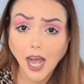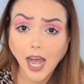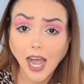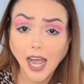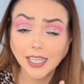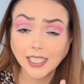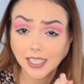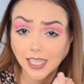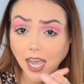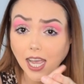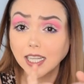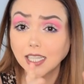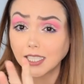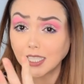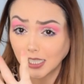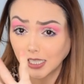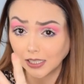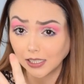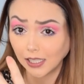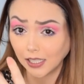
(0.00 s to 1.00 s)
I
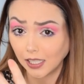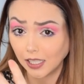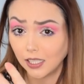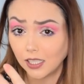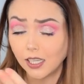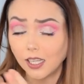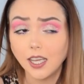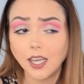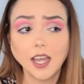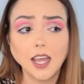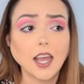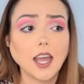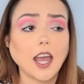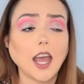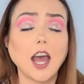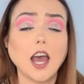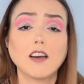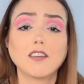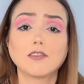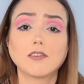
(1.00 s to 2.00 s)
technically
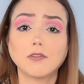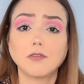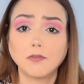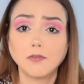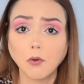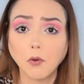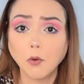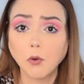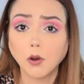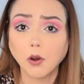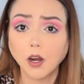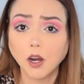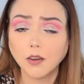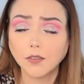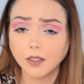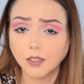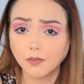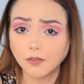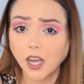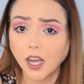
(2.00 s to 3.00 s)
have 4
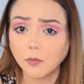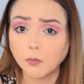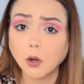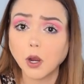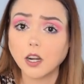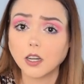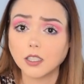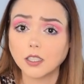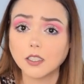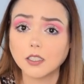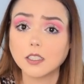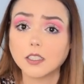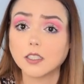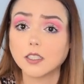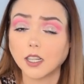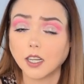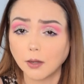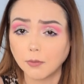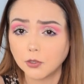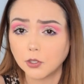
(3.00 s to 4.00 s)
of the 5 products
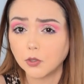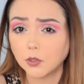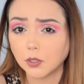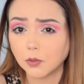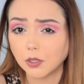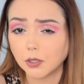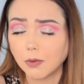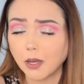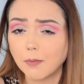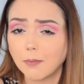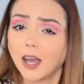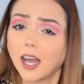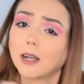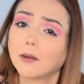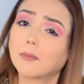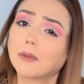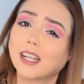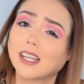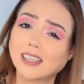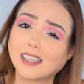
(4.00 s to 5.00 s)
that I'm choosing with my
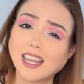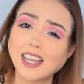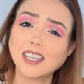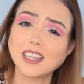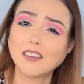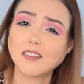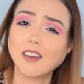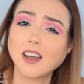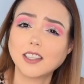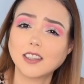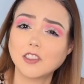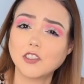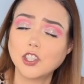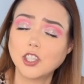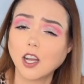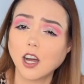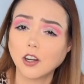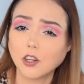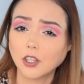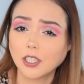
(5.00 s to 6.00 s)
bag, but I like the fact that
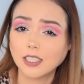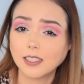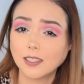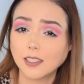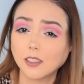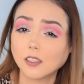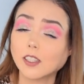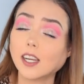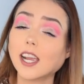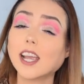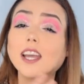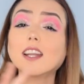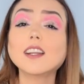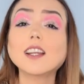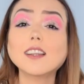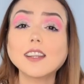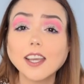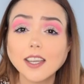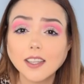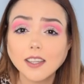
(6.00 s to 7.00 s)
she got her concealer, and
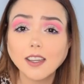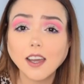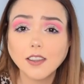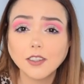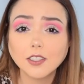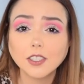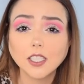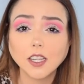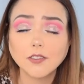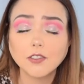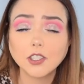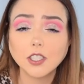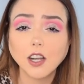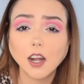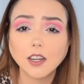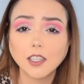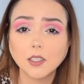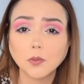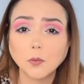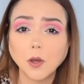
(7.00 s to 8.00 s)
I like the other stuff she
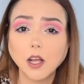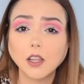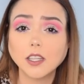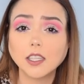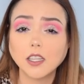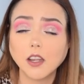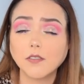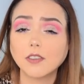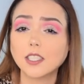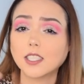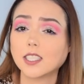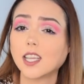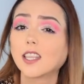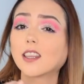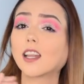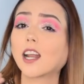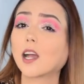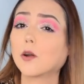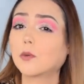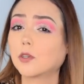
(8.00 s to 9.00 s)
got as well, enough to say
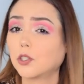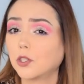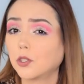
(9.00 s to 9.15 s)
that I would